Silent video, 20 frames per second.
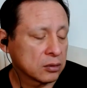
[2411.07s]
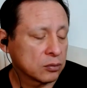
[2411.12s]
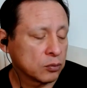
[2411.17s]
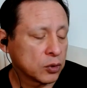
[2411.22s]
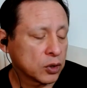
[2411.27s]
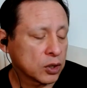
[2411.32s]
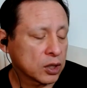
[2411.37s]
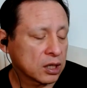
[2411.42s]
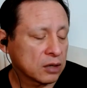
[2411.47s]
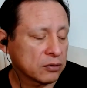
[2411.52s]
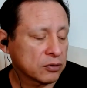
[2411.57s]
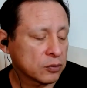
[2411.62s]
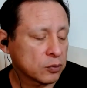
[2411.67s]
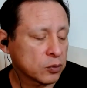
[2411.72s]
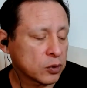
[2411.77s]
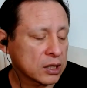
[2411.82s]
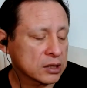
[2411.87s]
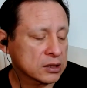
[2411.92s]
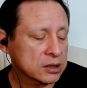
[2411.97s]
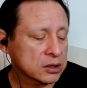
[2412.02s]
Book cover
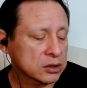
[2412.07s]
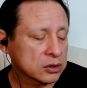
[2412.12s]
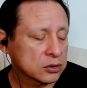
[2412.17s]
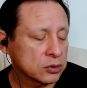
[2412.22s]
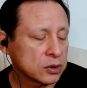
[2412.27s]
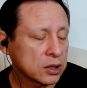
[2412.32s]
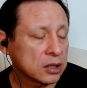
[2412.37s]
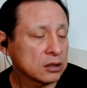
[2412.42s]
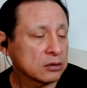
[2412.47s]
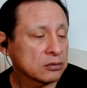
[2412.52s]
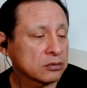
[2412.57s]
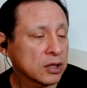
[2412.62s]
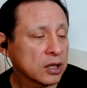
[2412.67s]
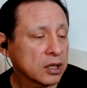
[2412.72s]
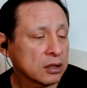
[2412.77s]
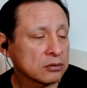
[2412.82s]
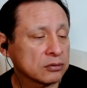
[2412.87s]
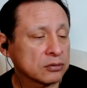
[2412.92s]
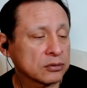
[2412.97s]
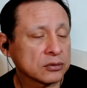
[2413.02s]
price is
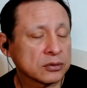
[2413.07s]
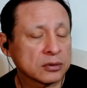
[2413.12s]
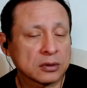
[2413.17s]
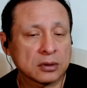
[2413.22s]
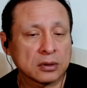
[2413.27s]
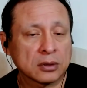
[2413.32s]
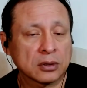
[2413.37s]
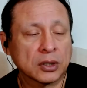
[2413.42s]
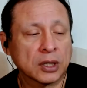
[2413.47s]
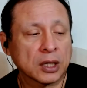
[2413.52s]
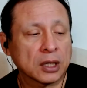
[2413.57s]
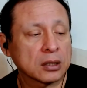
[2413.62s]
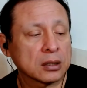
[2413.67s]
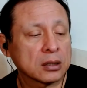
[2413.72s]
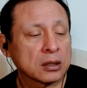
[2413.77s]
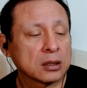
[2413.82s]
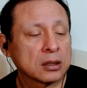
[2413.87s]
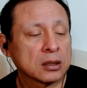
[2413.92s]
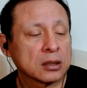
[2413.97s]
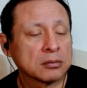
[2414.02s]
$2.95. Okay.
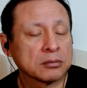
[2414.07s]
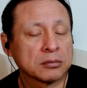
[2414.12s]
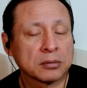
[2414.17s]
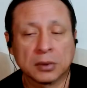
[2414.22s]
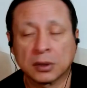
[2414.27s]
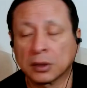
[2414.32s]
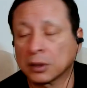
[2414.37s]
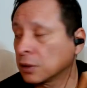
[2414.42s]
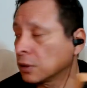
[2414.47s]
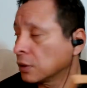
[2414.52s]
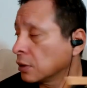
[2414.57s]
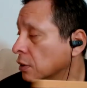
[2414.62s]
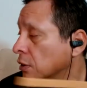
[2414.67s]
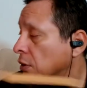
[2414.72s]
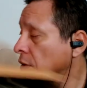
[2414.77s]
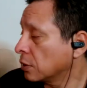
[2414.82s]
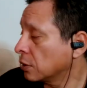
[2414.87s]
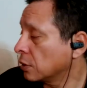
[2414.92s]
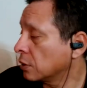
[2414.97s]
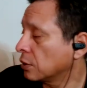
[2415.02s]

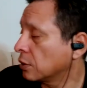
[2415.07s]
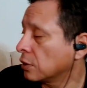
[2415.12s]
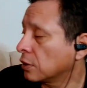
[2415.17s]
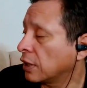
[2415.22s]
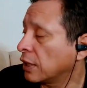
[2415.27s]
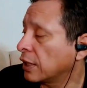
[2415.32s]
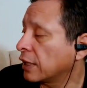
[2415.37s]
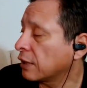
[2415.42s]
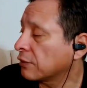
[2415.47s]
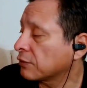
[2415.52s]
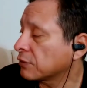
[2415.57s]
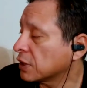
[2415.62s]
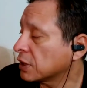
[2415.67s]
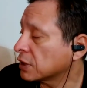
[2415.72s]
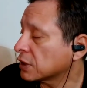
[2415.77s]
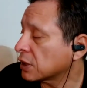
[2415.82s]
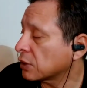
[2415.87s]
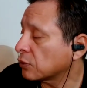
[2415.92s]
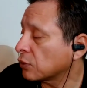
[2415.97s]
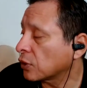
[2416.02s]
I have
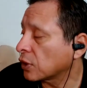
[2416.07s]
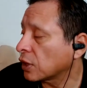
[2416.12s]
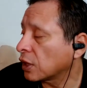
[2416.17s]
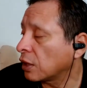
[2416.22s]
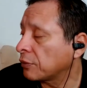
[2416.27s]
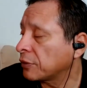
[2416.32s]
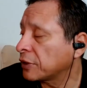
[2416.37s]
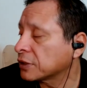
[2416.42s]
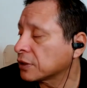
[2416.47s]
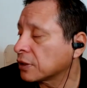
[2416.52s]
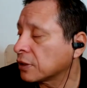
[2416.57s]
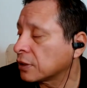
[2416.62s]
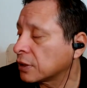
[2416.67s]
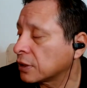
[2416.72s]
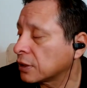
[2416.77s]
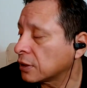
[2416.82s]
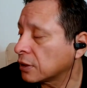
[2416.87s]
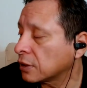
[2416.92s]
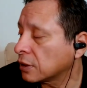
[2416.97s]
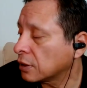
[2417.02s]
this. I won't comment on
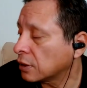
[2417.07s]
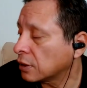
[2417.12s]
it.